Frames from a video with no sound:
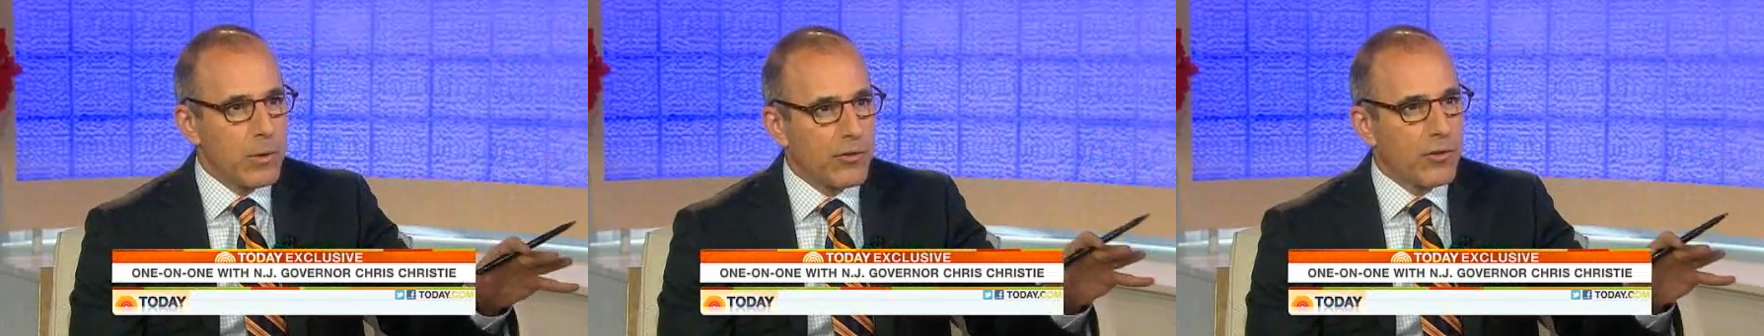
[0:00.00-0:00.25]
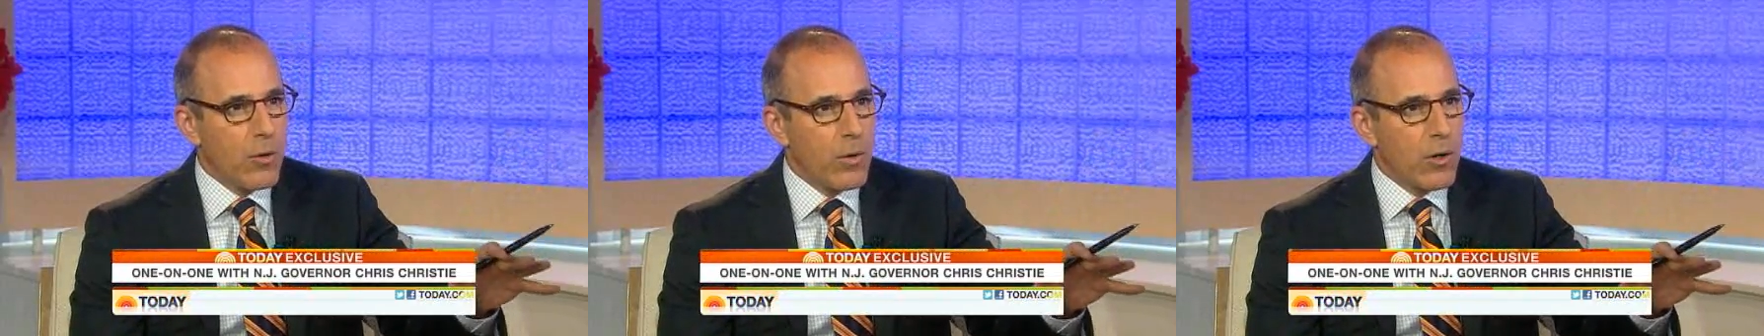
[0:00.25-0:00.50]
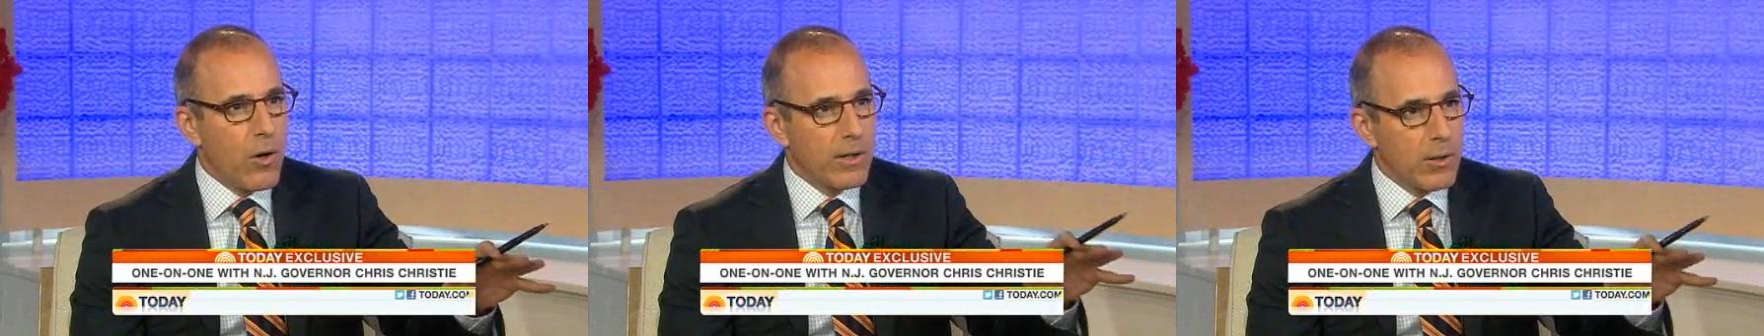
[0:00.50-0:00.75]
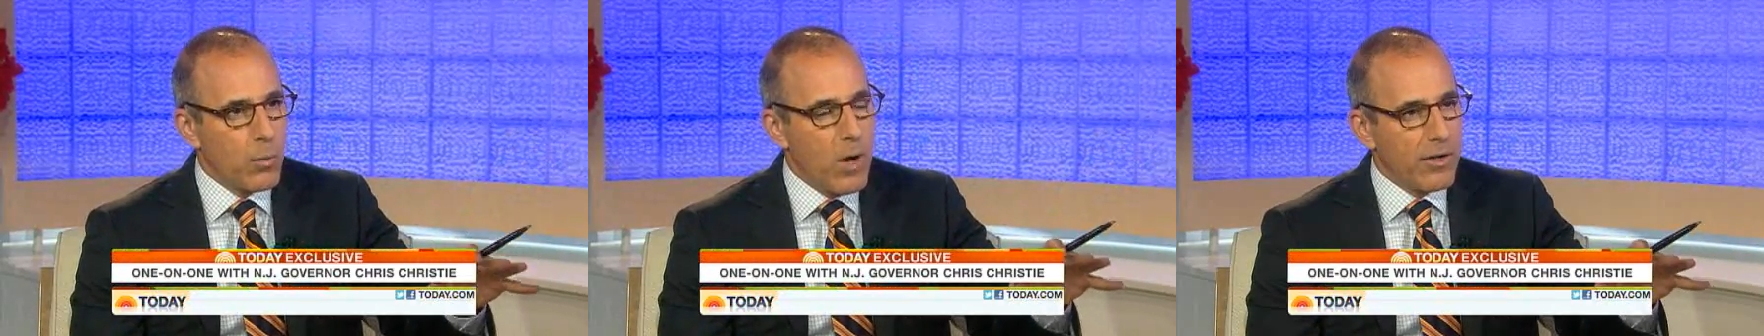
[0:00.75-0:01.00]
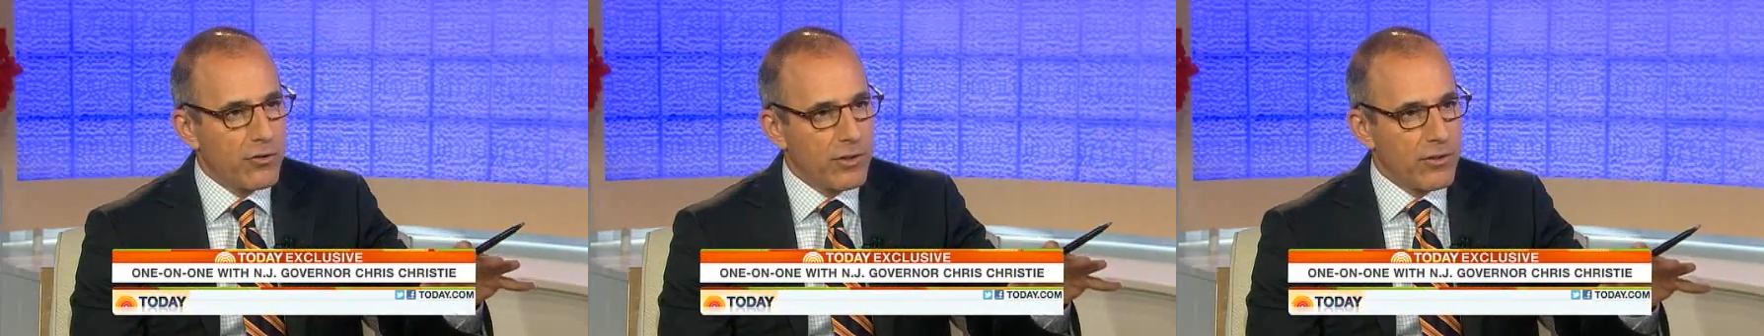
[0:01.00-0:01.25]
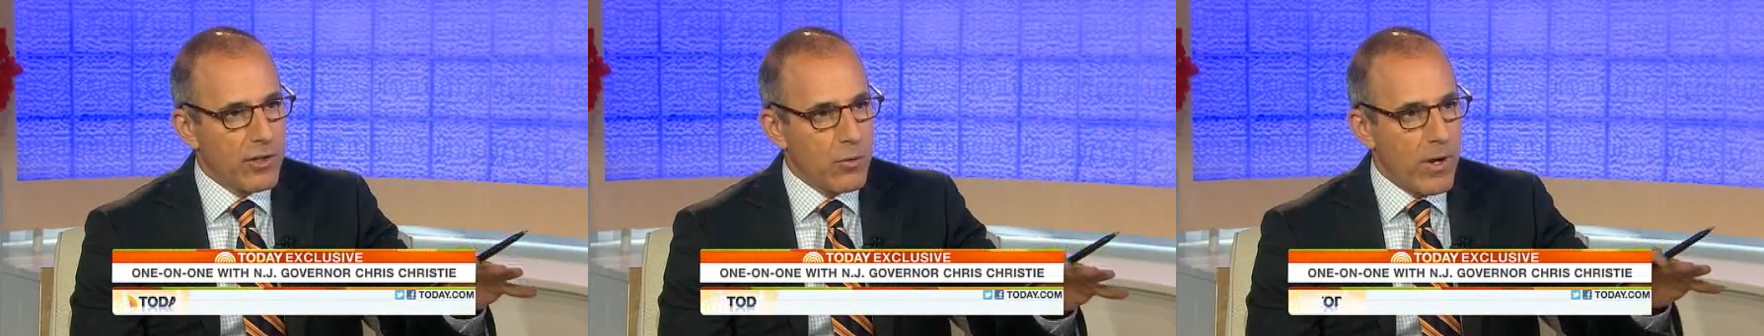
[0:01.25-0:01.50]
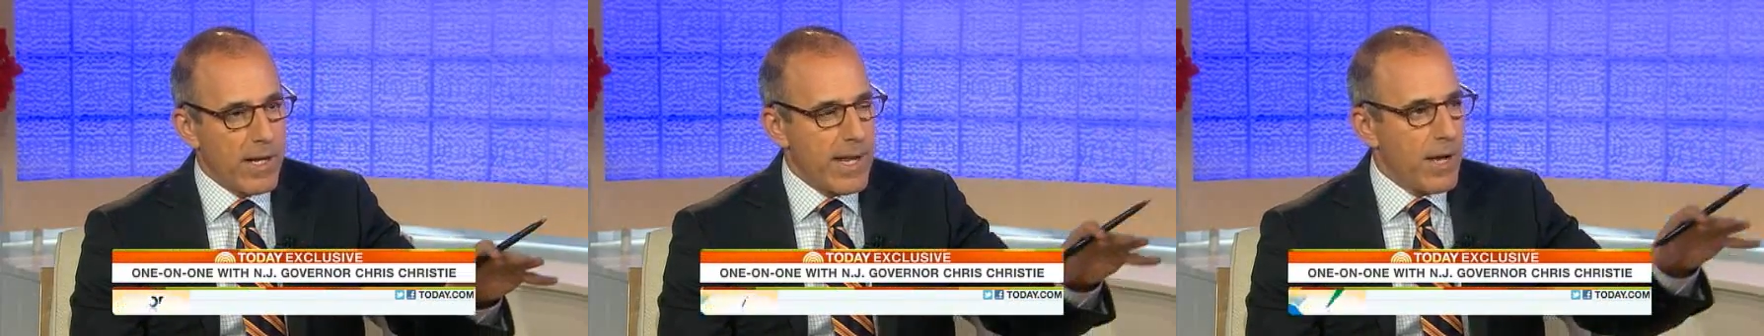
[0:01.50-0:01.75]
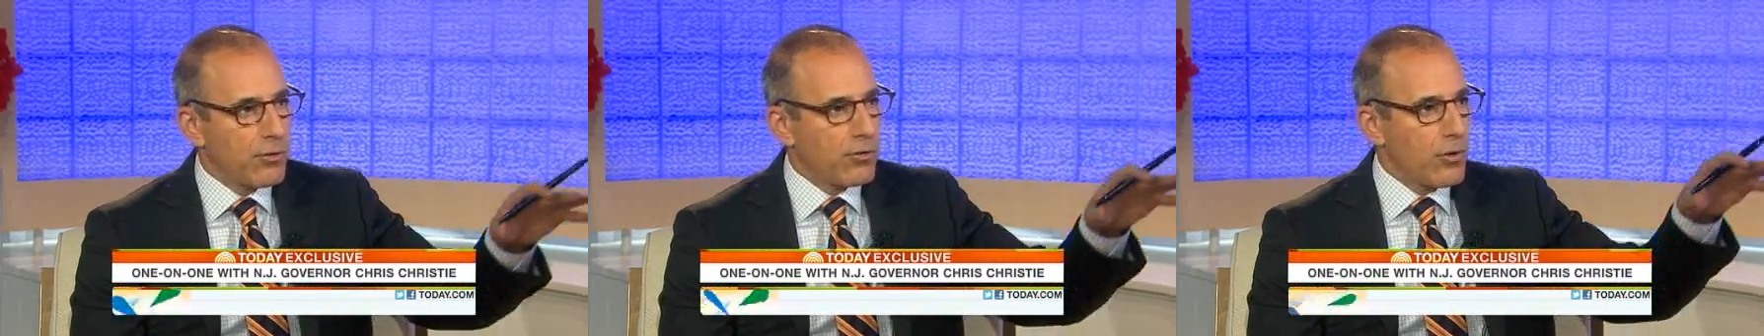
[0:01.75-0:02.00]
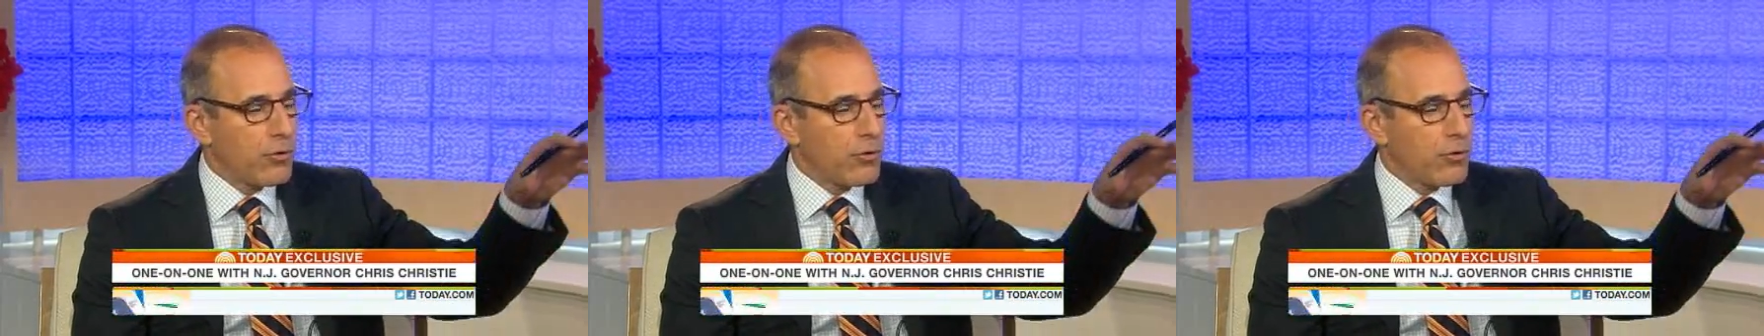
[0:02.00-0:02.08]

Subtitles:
what's going on in Washington right now. So